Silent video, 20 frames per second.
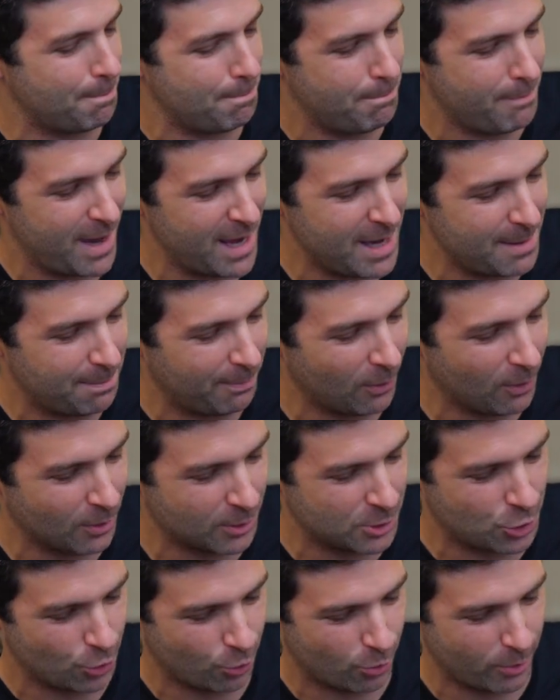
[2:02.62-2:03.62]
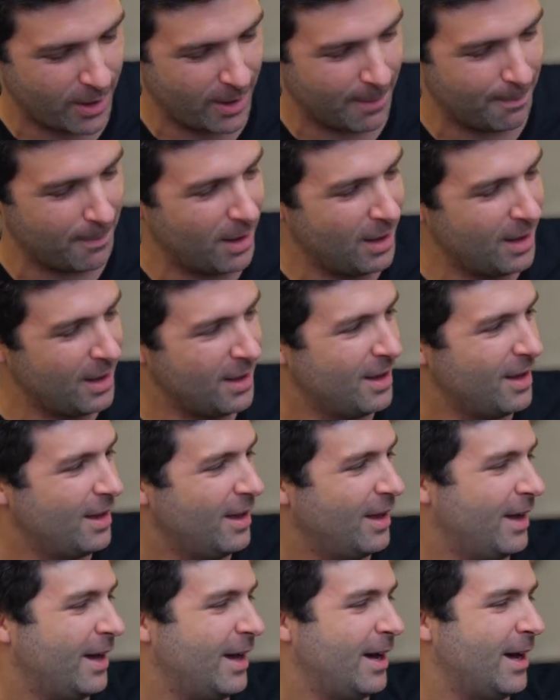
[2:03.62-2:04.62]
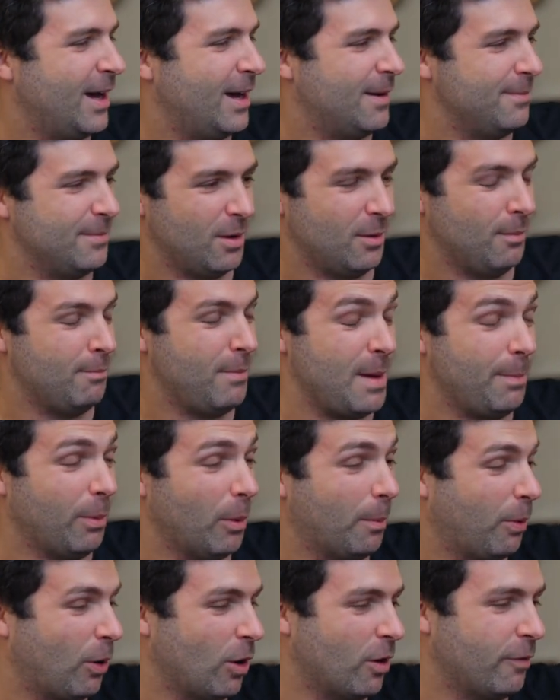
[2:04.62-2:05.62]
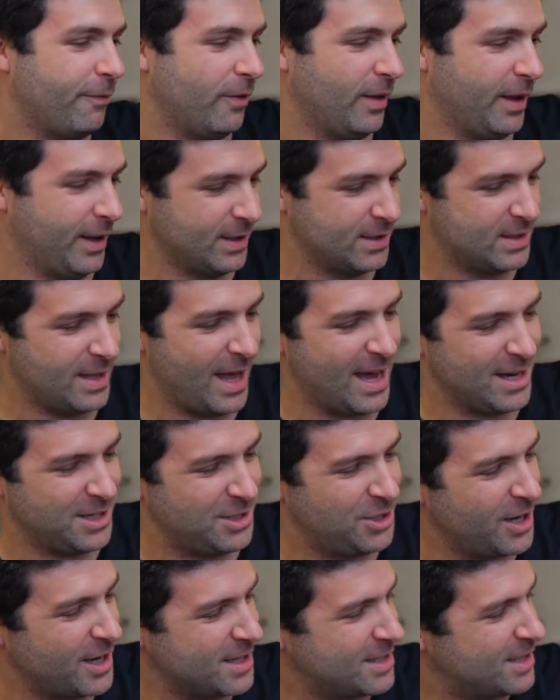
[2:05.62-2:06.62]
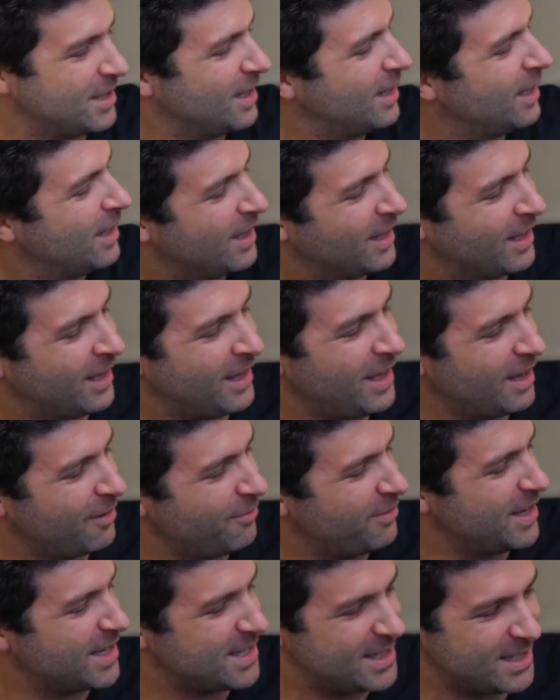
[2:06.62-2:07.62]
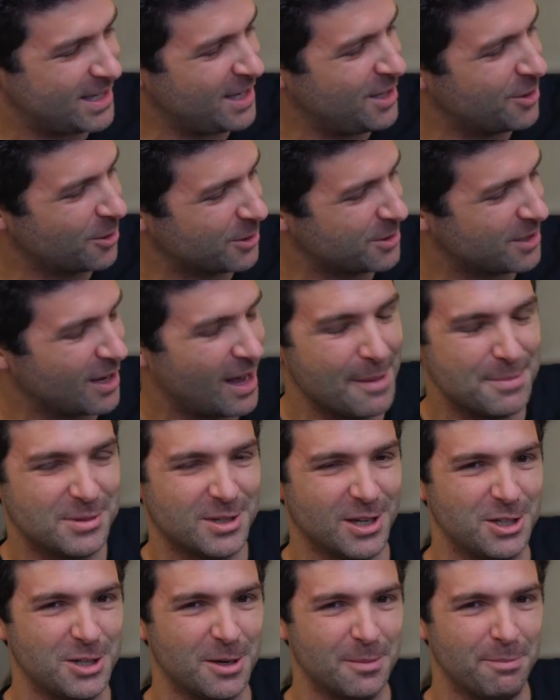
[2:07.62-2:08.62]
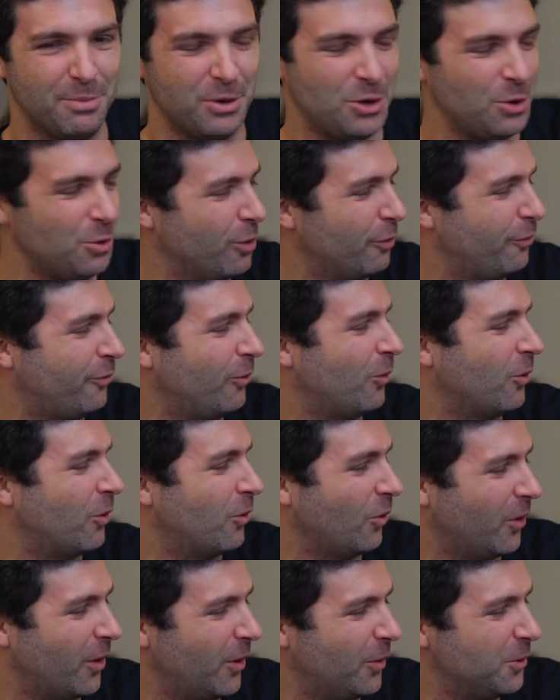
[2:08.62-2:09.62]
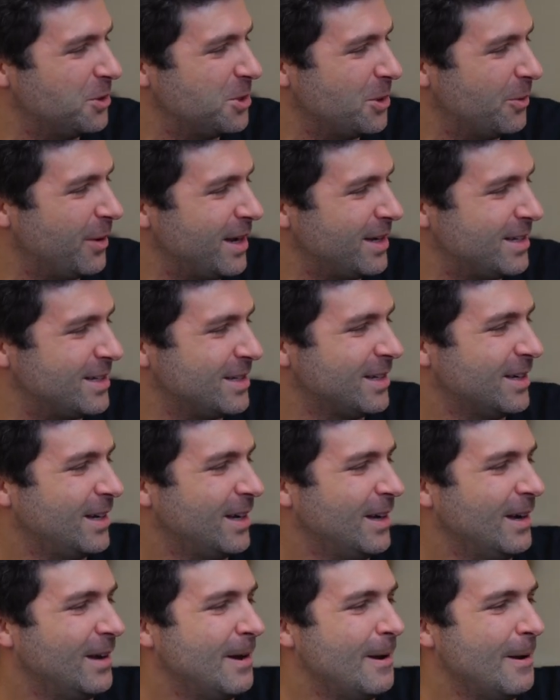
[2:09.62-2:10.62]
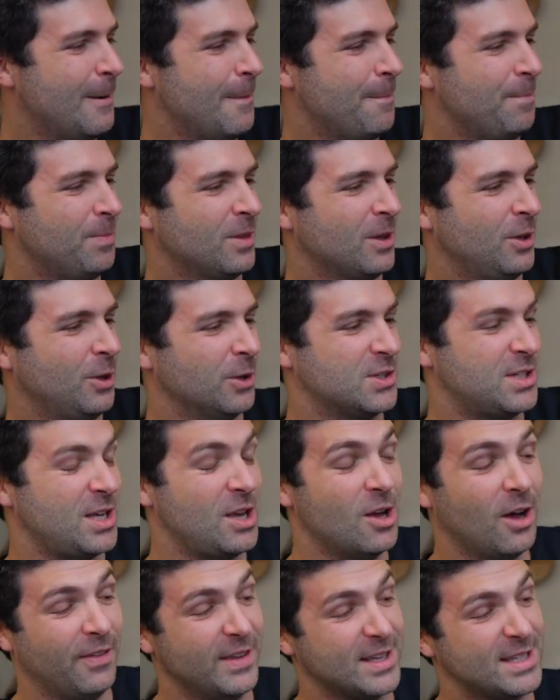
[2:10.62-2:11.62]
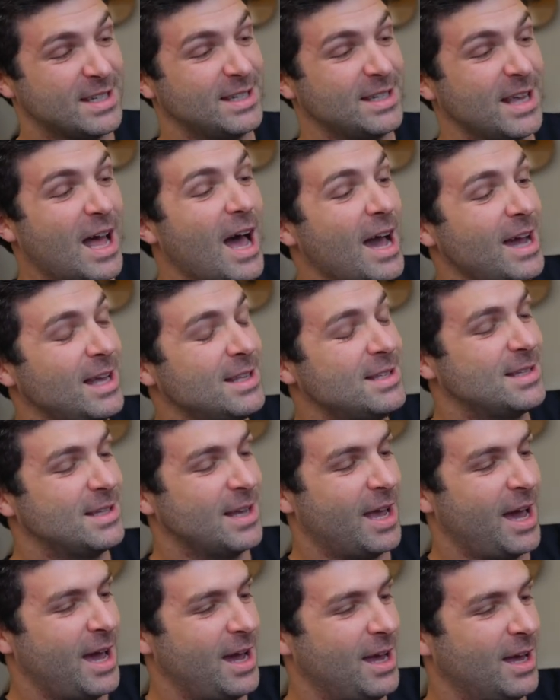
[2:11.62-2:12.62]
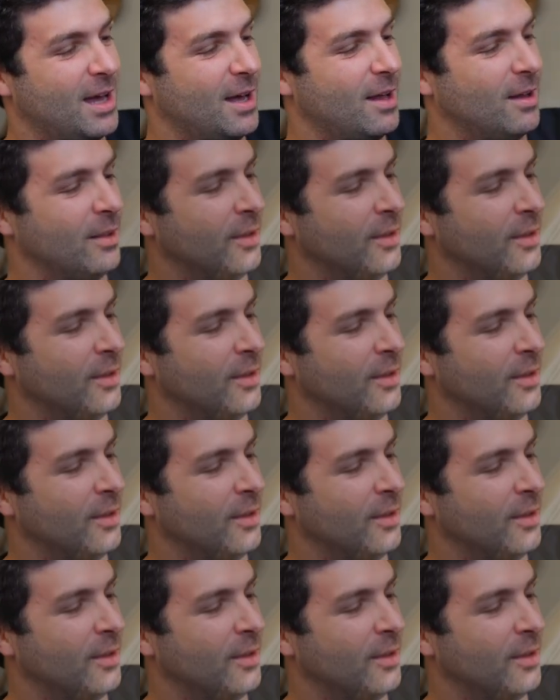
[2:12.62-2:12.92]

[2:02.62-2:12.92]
maple trim, maple purflings that just give this cedar top such a beautiful glow to it. You'll see on the sides a